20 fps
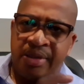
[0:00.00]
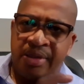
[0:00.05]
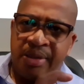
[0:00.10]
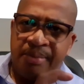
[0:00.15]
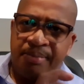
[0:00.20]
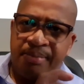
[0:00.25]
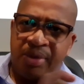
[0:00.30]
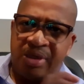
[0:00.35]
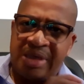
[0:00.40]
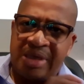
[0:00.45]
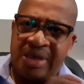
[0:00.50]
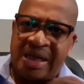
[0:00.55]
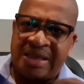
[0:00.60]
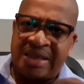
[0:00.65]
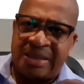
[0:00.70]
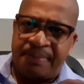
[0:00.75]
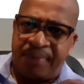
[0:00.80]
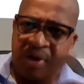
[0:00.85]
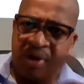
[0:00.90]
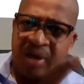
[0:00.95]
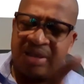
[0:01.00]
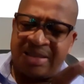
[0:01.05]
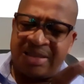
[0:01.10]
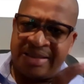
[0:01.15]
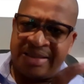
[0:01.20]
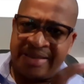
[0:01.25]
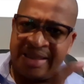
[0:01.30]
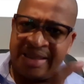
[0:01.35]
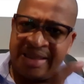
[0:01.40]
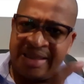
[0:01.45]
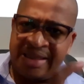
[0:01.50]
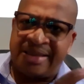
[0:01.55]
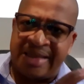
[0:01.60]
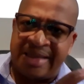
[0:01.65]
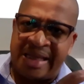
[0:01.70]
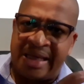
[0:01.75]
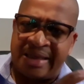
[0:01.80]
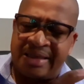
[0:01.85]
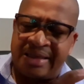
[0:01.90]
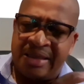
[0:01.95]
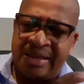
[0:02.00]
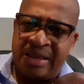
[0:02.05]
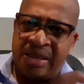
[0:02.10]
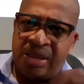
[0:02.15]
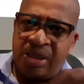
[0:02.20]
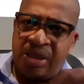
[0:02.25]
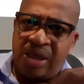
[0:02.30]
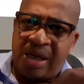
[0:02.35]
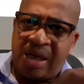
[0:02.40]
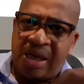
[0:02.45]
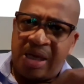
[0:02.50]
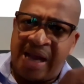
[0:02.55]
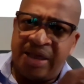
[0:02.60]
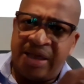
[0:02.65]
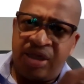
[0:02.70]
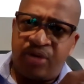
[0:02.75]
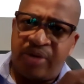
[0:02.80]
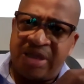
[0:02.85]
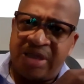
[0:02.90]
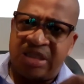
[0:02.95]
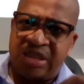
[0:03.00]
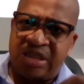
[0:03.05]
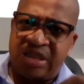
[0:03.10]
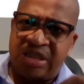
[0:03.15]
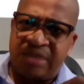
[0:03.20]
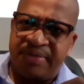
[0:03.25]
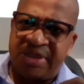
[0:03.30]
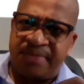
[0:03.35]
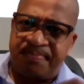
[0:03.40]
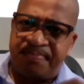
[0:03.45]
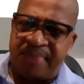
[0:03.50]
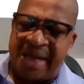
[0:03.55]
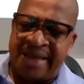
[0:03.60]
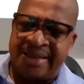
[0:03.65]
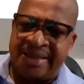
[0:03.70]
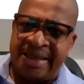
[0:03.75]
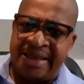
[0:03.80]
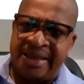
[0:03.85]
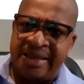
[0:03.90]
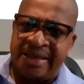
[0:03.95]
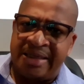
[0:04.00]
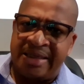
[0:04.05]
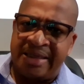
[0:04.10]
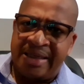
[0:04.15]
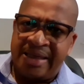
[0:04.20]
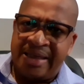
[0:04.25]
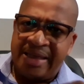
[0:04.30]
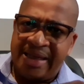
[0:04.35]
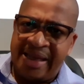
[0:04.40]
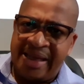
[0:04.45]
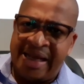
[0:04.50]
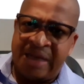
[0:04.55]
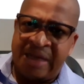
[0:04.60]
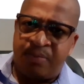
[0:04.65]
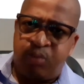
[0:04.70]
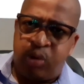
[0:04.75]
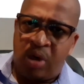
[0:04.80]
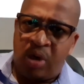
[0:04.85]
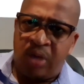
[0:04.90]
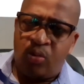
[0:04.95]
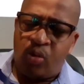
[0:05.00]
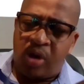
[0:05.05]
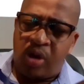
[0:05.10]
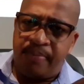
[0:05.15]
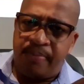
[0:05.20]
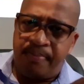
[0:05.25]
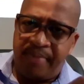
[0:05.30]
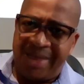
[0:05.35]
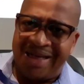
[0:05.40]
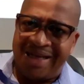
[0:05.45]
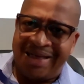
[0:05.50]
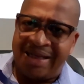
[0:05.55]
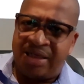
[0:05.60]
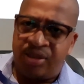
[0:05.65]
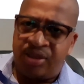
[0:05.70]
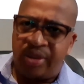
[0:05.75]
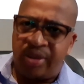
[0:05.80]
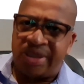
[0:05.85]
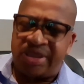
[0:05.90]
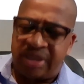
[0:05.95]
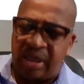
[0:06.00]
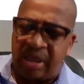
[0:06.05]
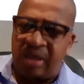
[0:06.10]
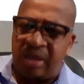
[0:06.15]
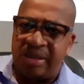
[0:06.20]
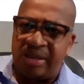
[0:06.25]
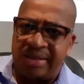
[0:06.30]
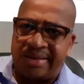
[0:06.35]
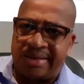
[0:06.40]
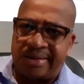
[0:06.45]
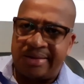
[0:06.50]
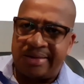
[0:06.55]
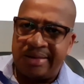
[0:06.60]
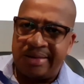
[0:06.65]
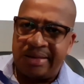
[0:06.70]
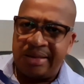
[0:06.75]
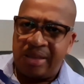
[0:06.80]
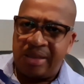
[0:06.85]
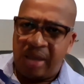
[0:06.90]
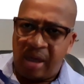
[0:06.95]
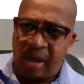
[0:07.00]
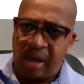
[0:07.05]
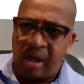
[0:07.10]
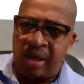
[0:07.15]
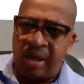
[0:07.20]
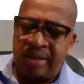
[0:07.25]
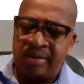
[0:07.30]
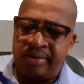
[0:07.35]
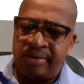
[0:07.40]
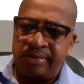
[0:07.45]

But as a policy think tank, are you going to be spending 8.1 million US dollars on